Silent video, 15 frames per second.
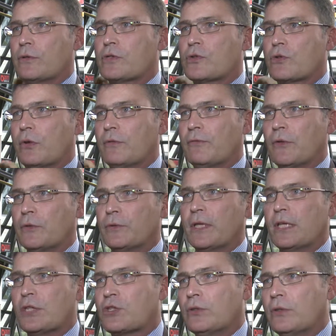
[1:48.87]
strong
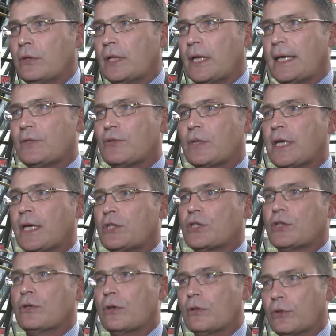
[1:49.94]
foundational
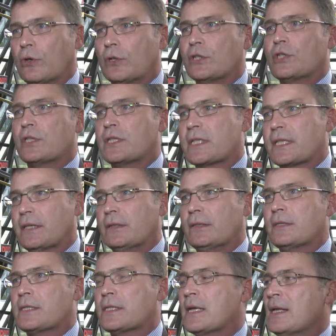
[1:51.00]
education, knowledge and
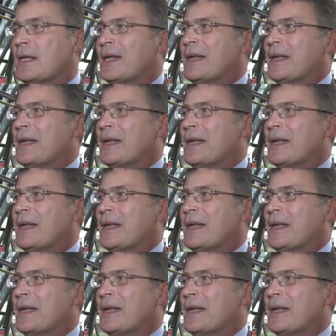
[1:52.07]
skills,